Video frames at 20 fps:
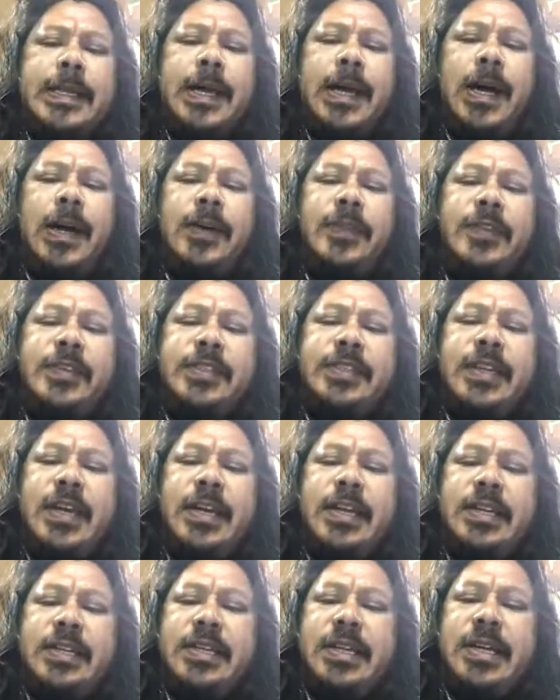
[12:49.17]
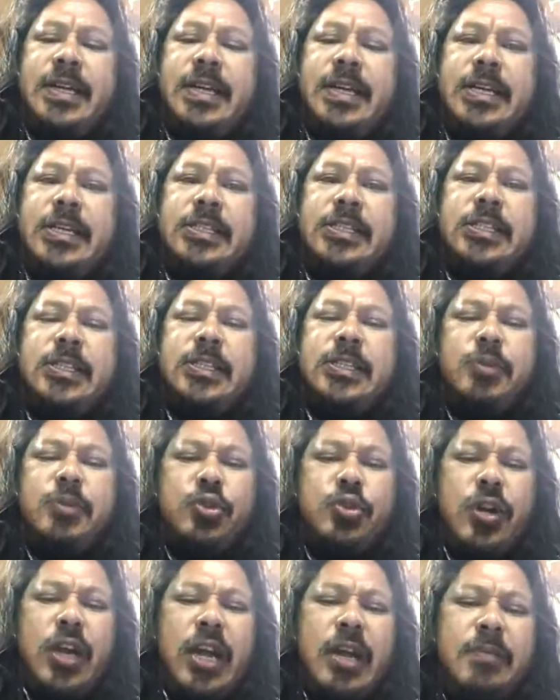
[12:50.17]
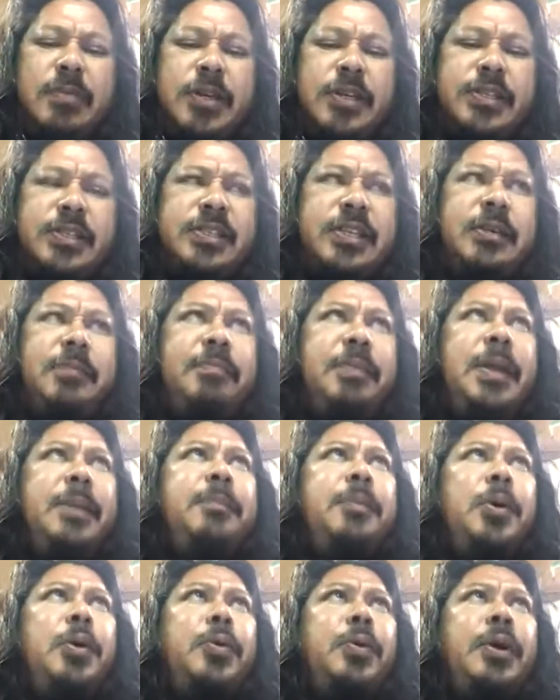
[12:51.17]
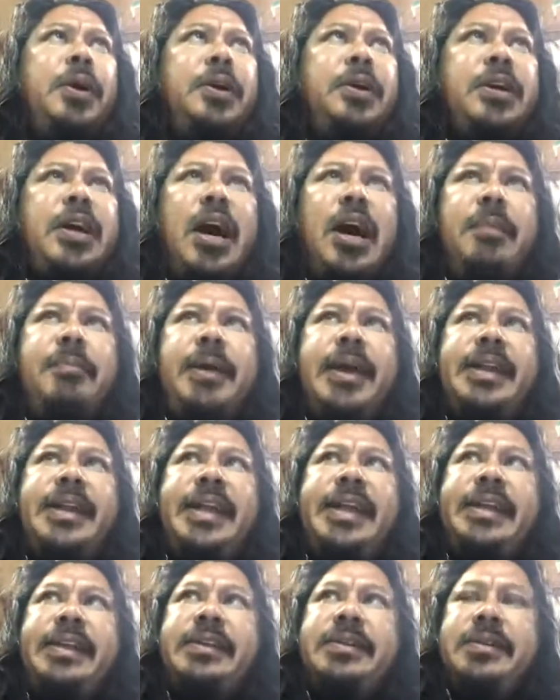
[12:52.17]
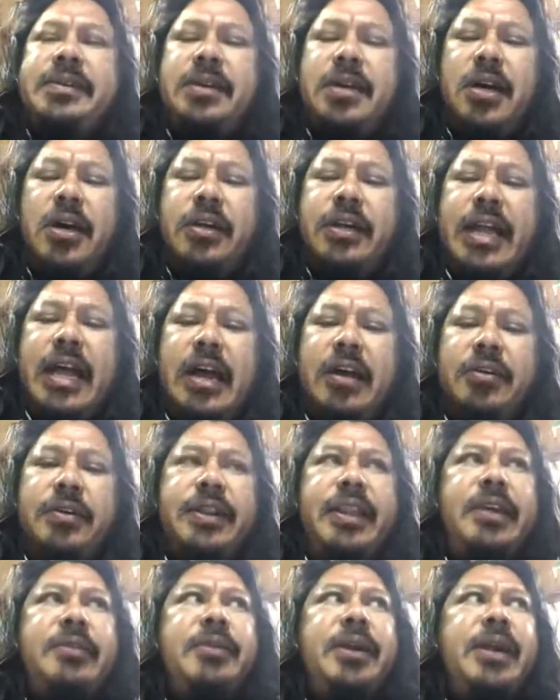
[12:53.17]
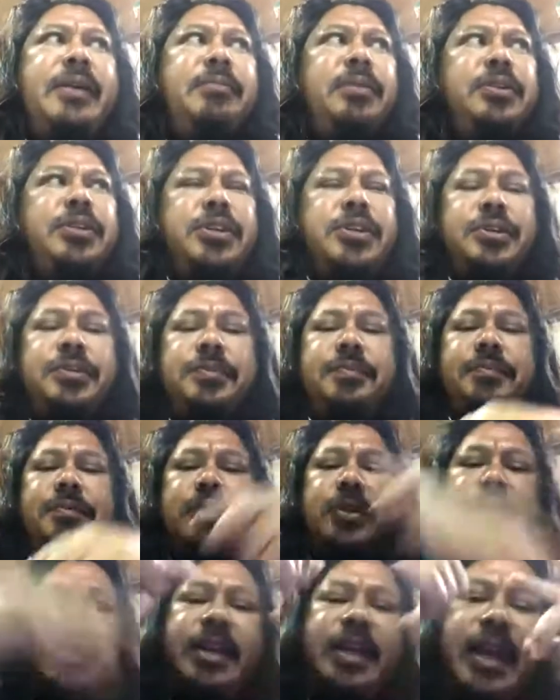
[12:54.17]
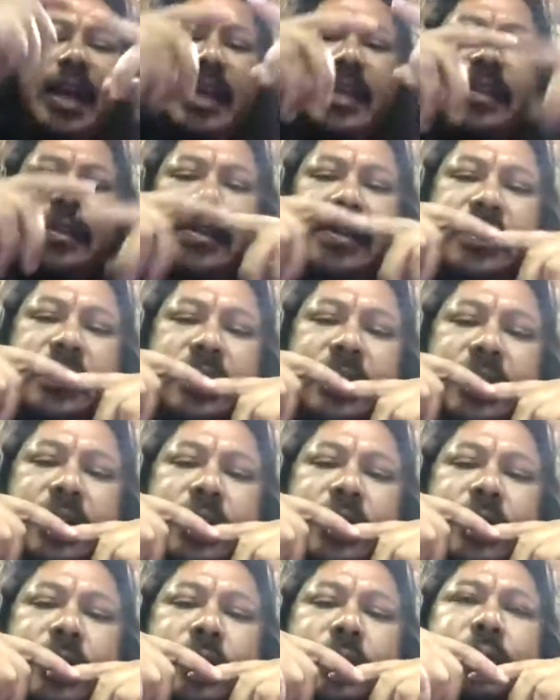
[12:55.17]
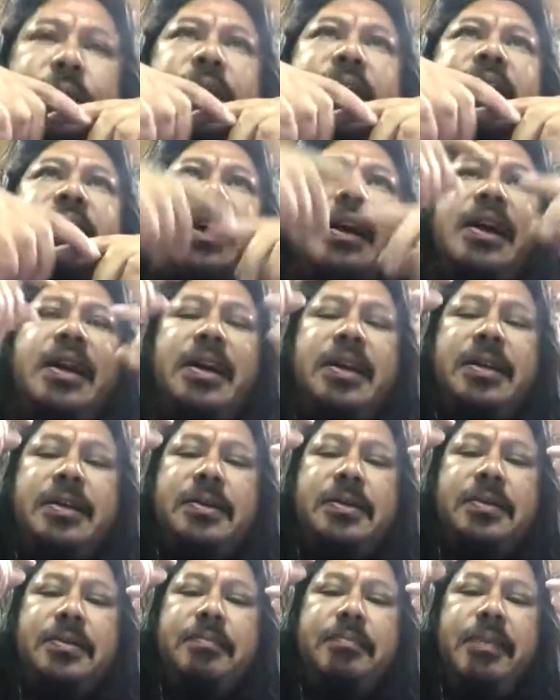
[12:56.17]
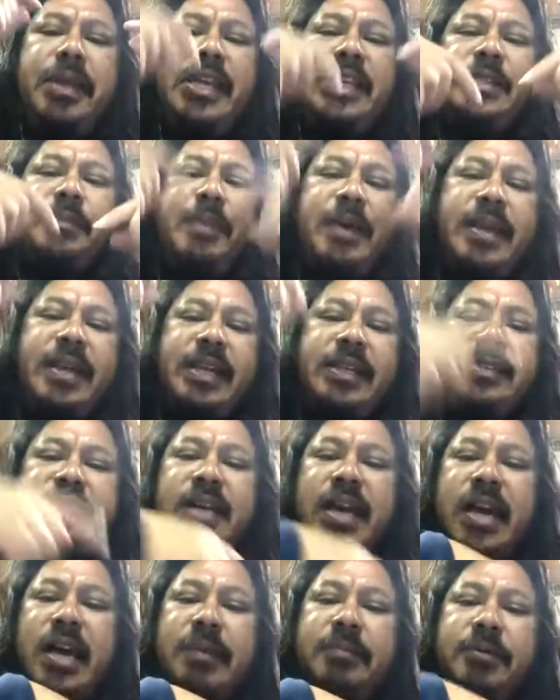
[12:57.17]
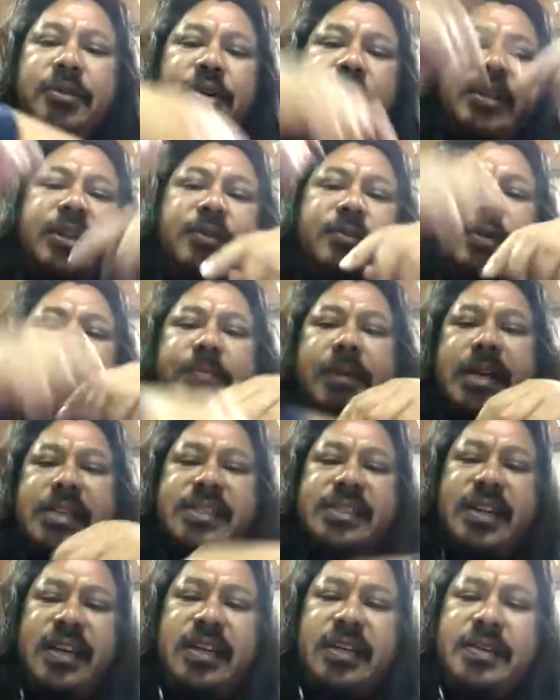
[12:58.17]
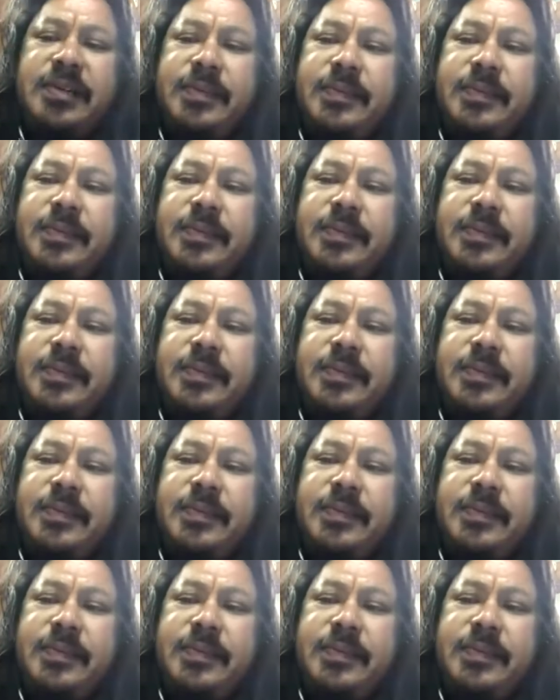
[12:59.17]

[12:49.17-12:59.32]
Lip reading: all of a sudden, subscribers and people were commenting on how they were able to connect with me spending time cooking with my son.